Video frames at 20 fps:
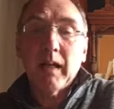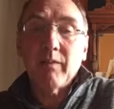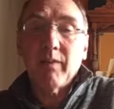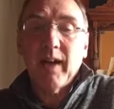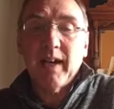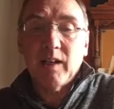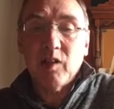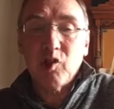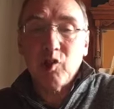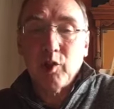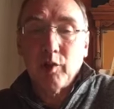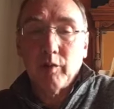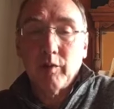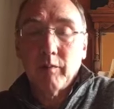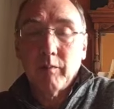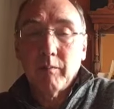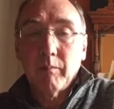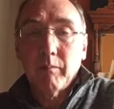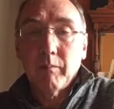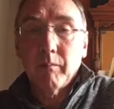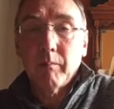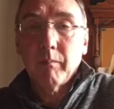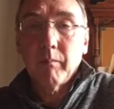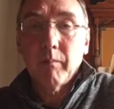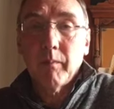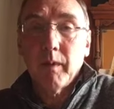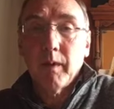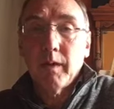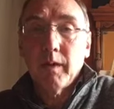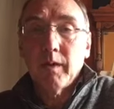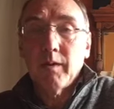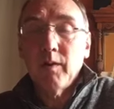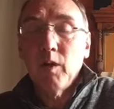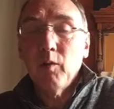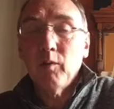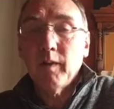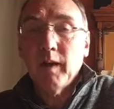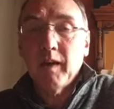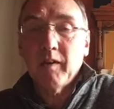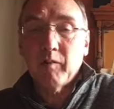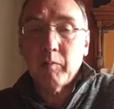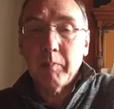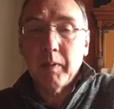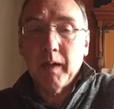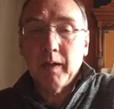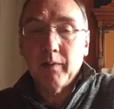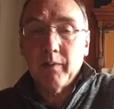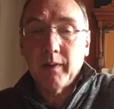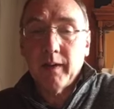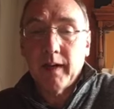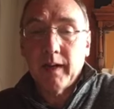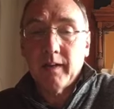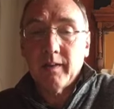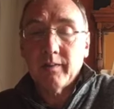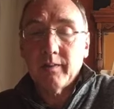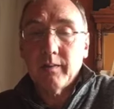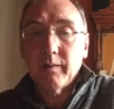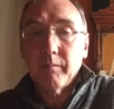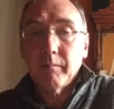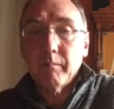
of action, no doubt about that.